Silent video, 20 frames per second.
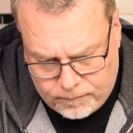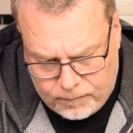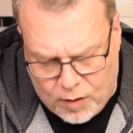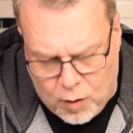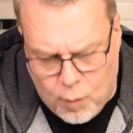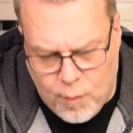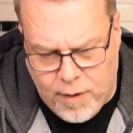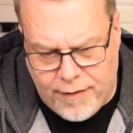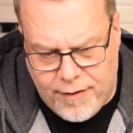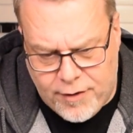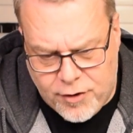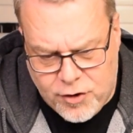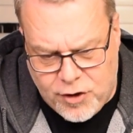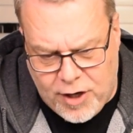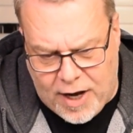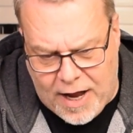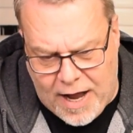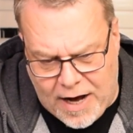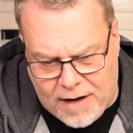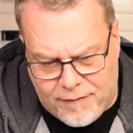where the
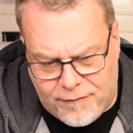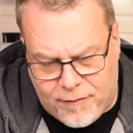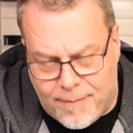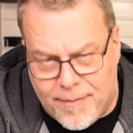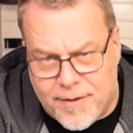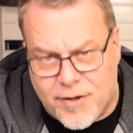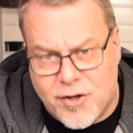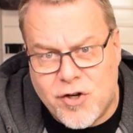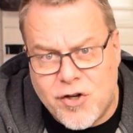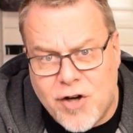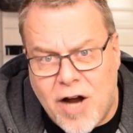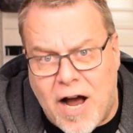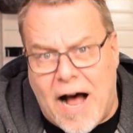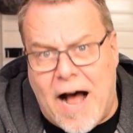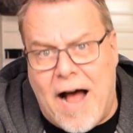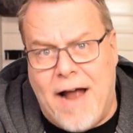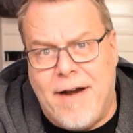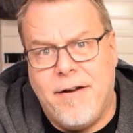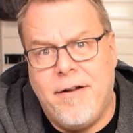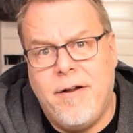shock from the
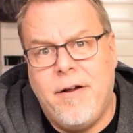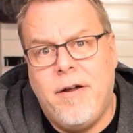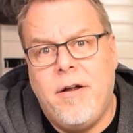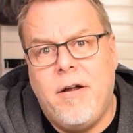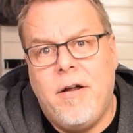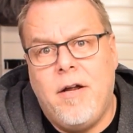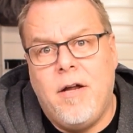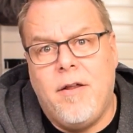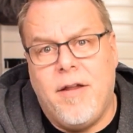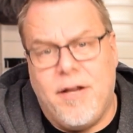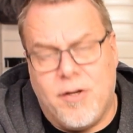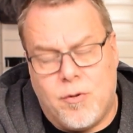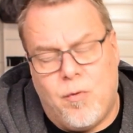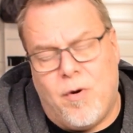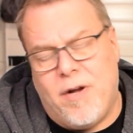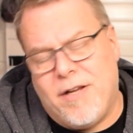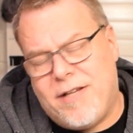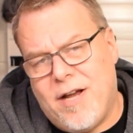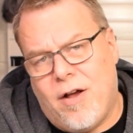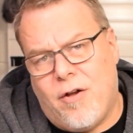shot is
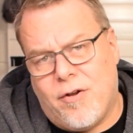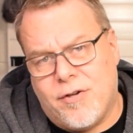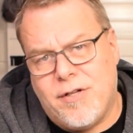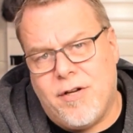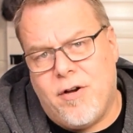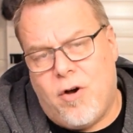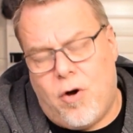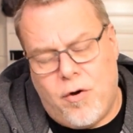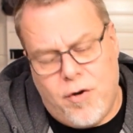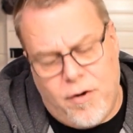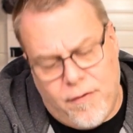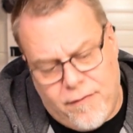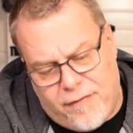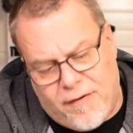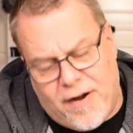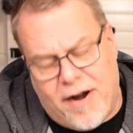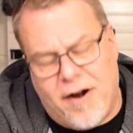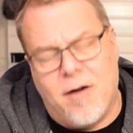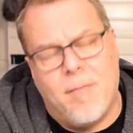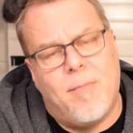what tells it, oh, you
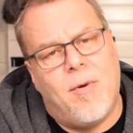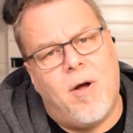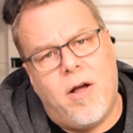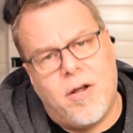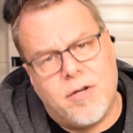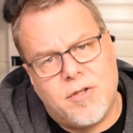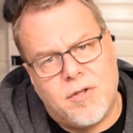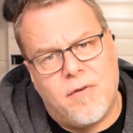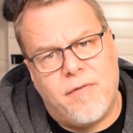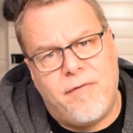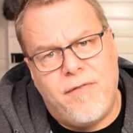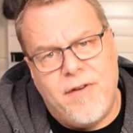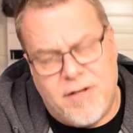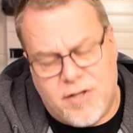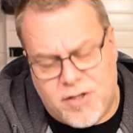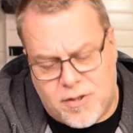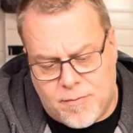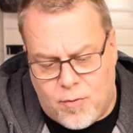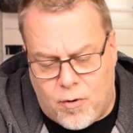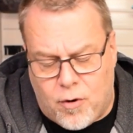fired a ball, so
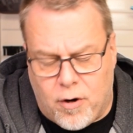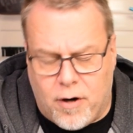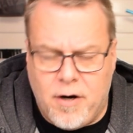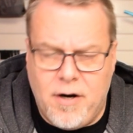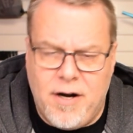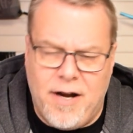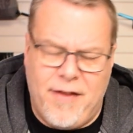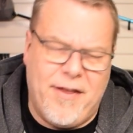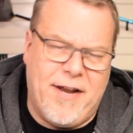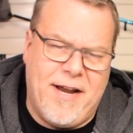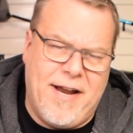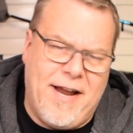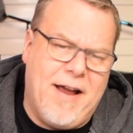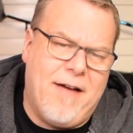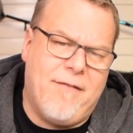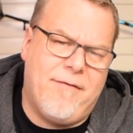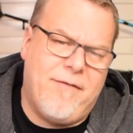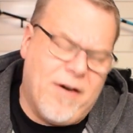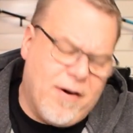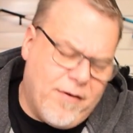feed some more. And then they
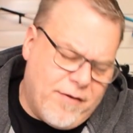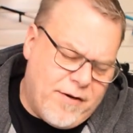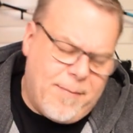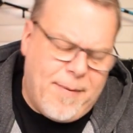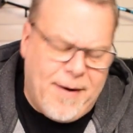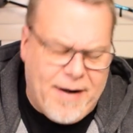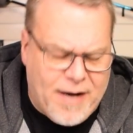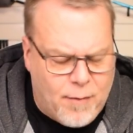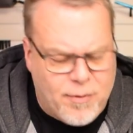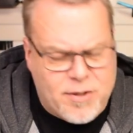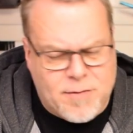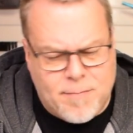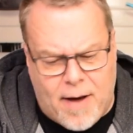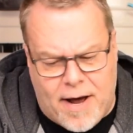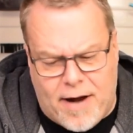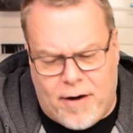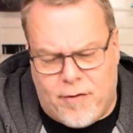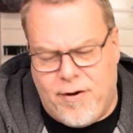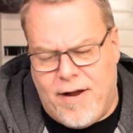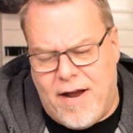have, depending on which
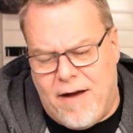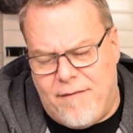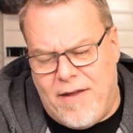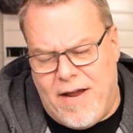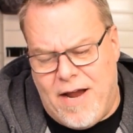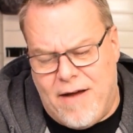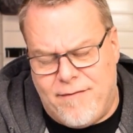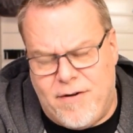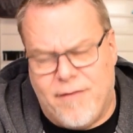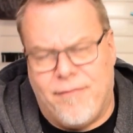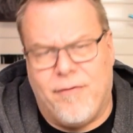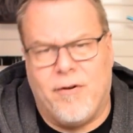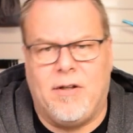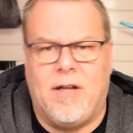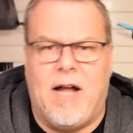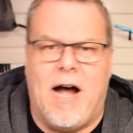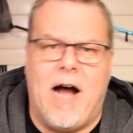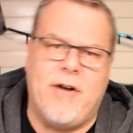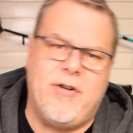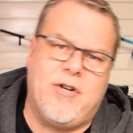model you have, they have different
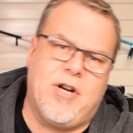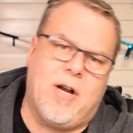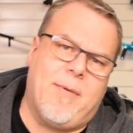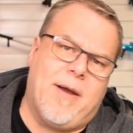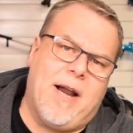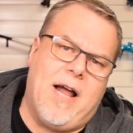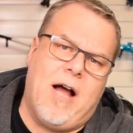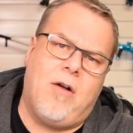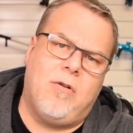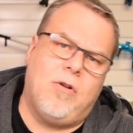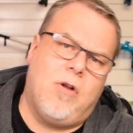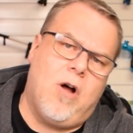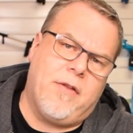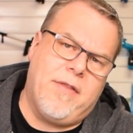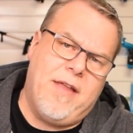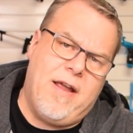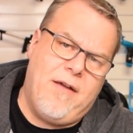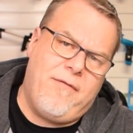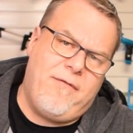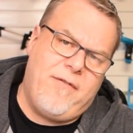logic about how
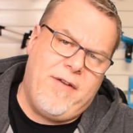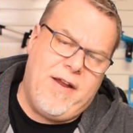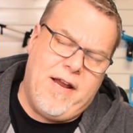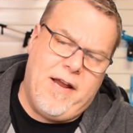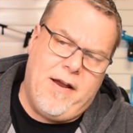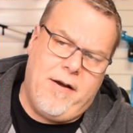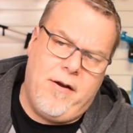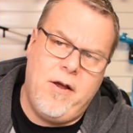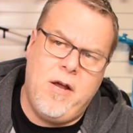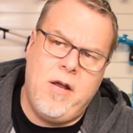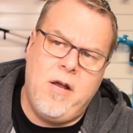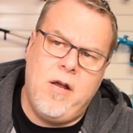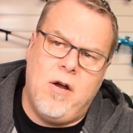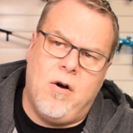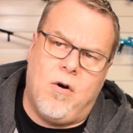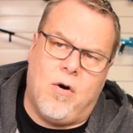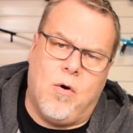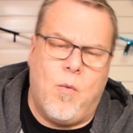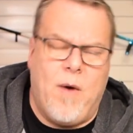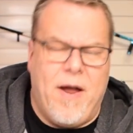long they feed
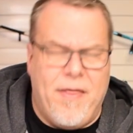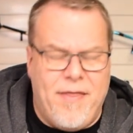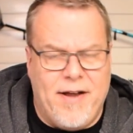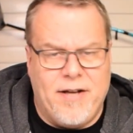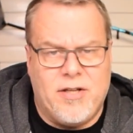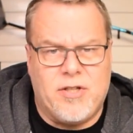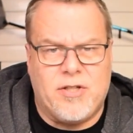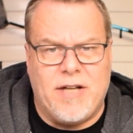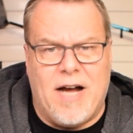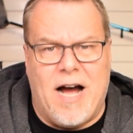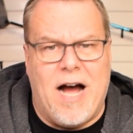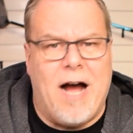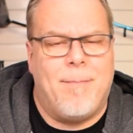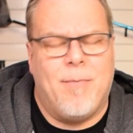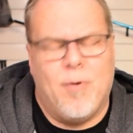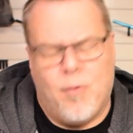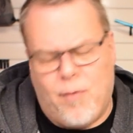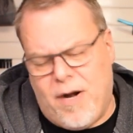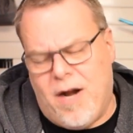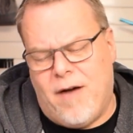or when they
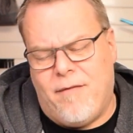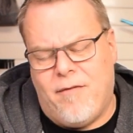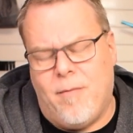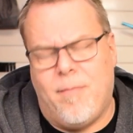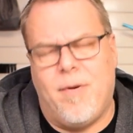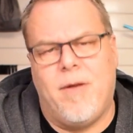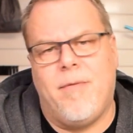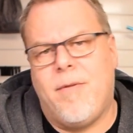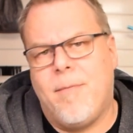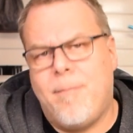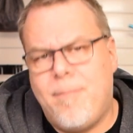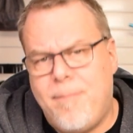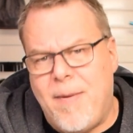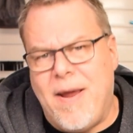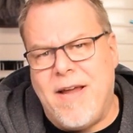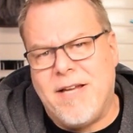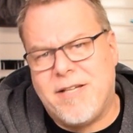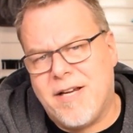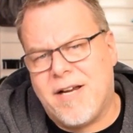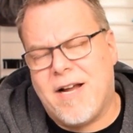stop or whatever. But the
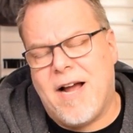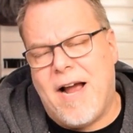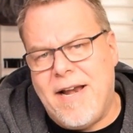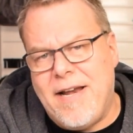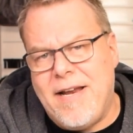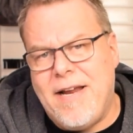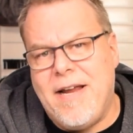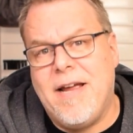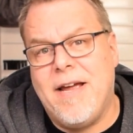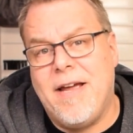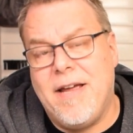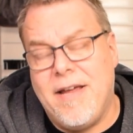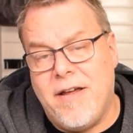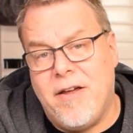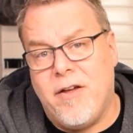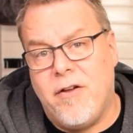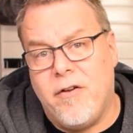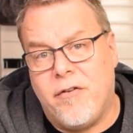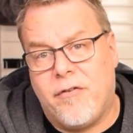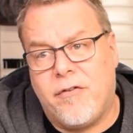basic idea
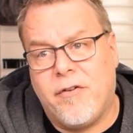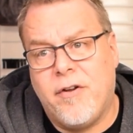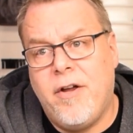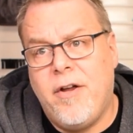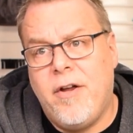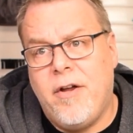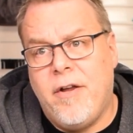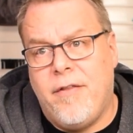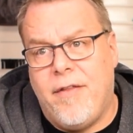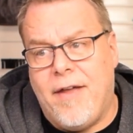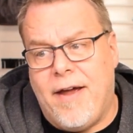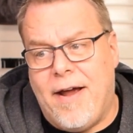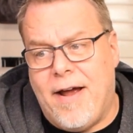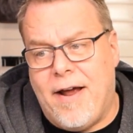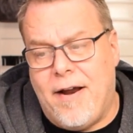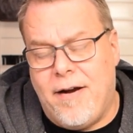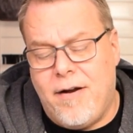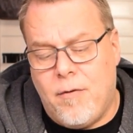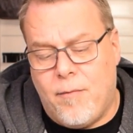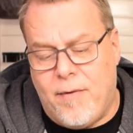is
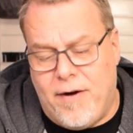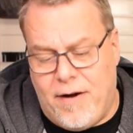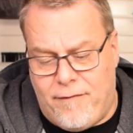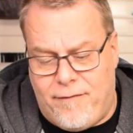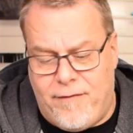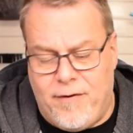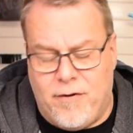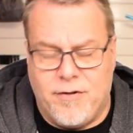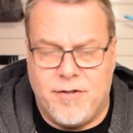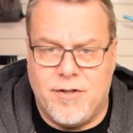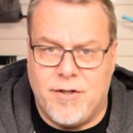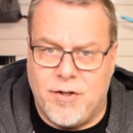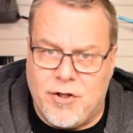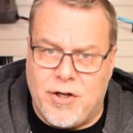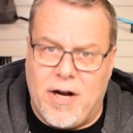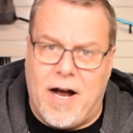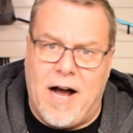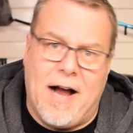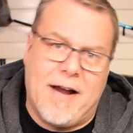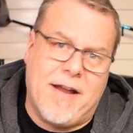that when it feels the
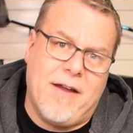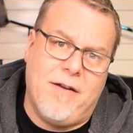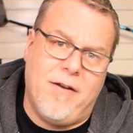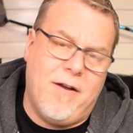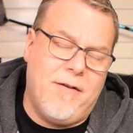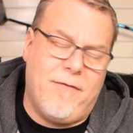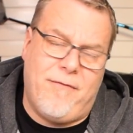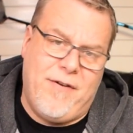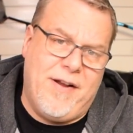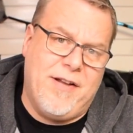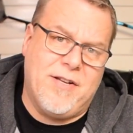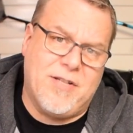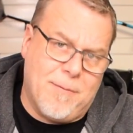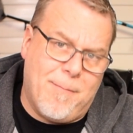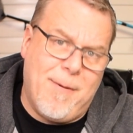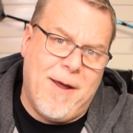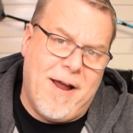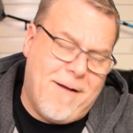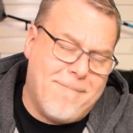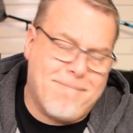shock, it feeds the
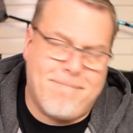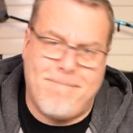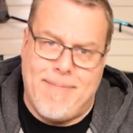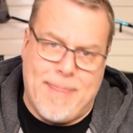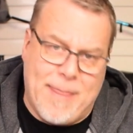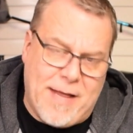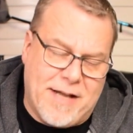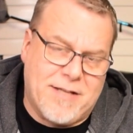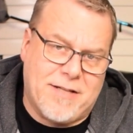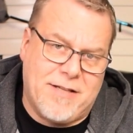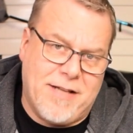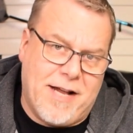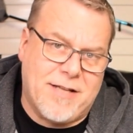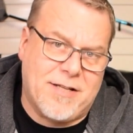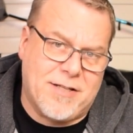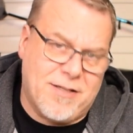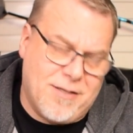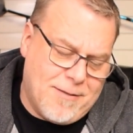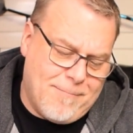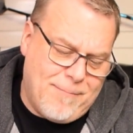paint. That's
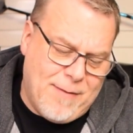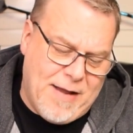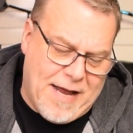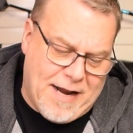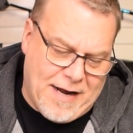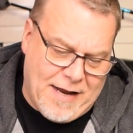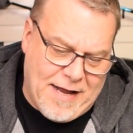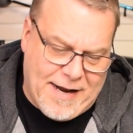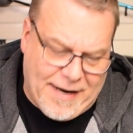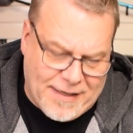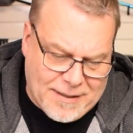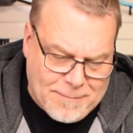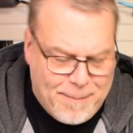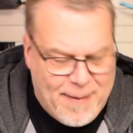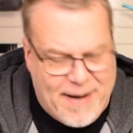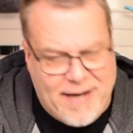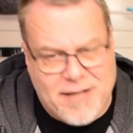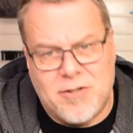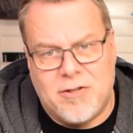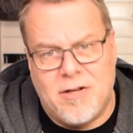at its
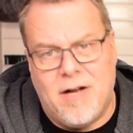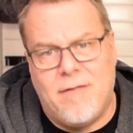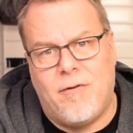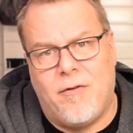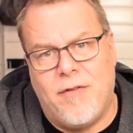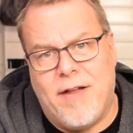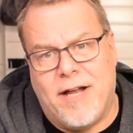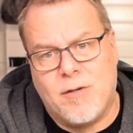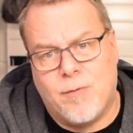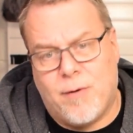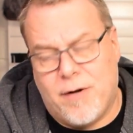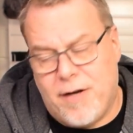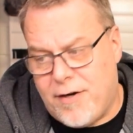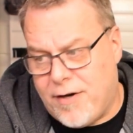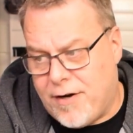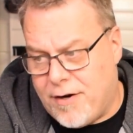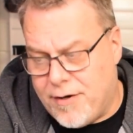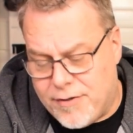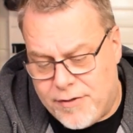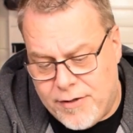base level, that's what it
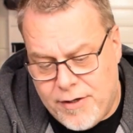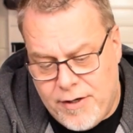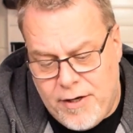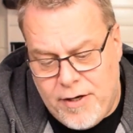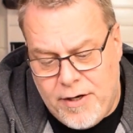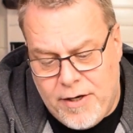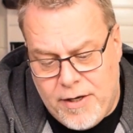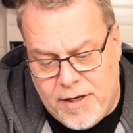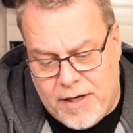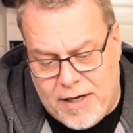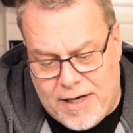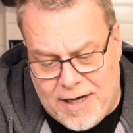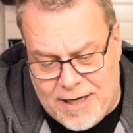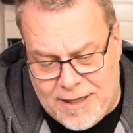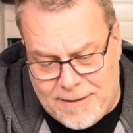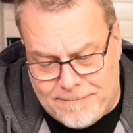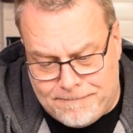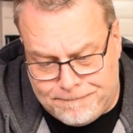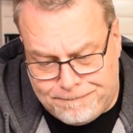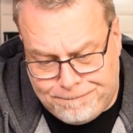does.
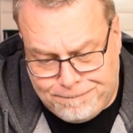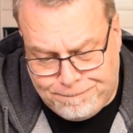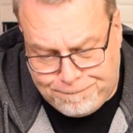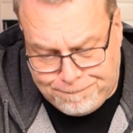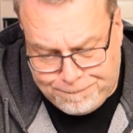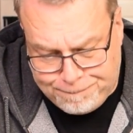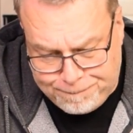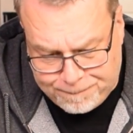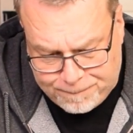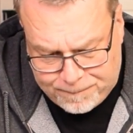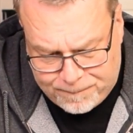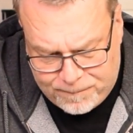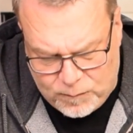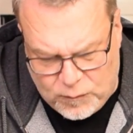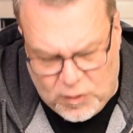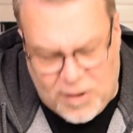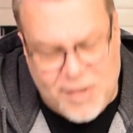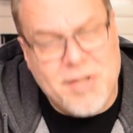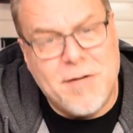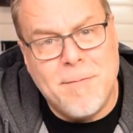
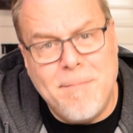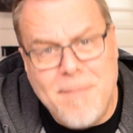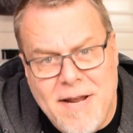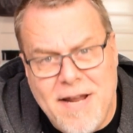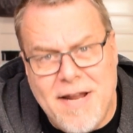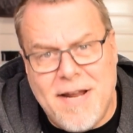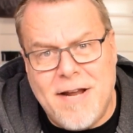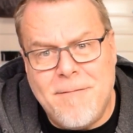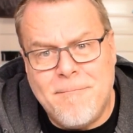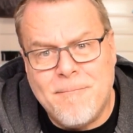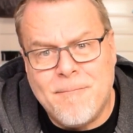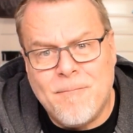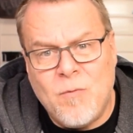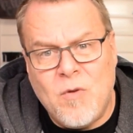To me,